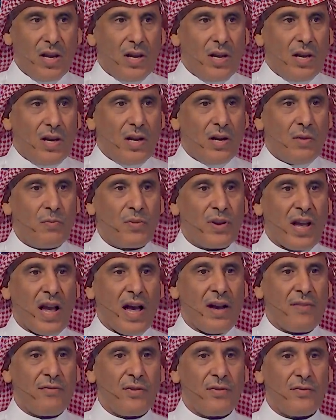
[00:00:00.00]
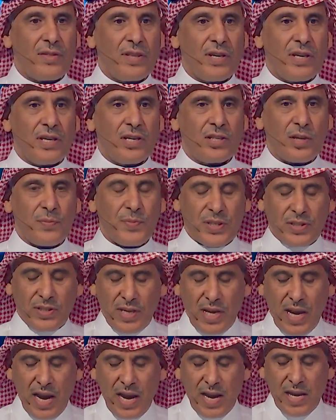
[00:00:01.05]
On behalf of the
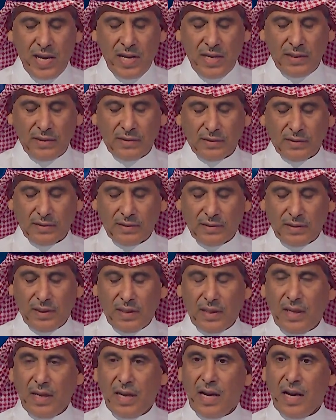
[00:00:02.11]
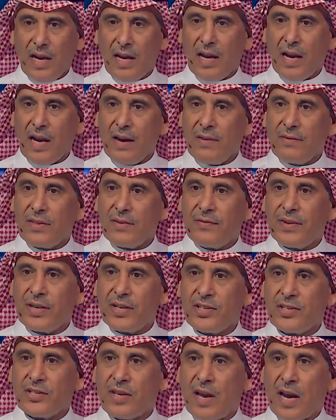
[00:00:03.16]
GPCA, I have the
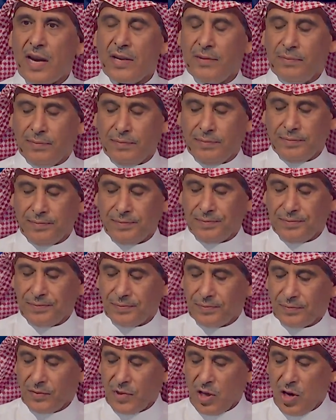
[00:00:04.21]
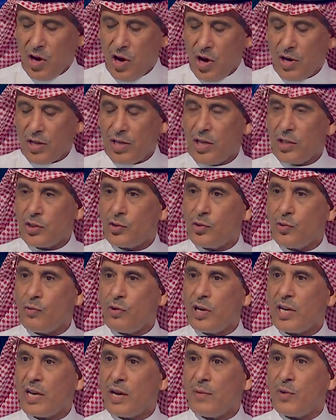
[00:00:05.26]
first time honor to
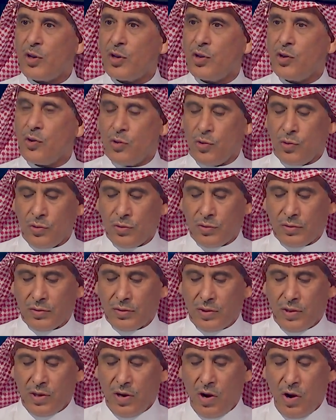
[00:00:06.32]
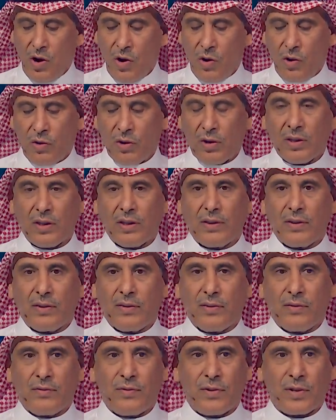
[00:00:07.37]
welcoming you all
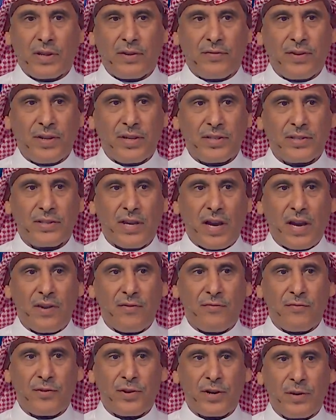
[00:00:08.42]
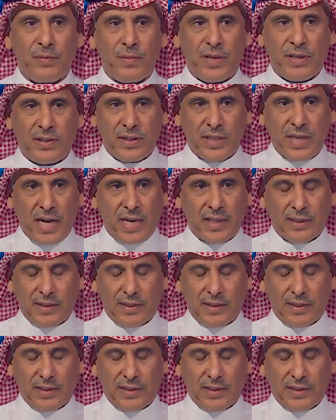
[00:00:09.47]
for the first time forum in Riyadh.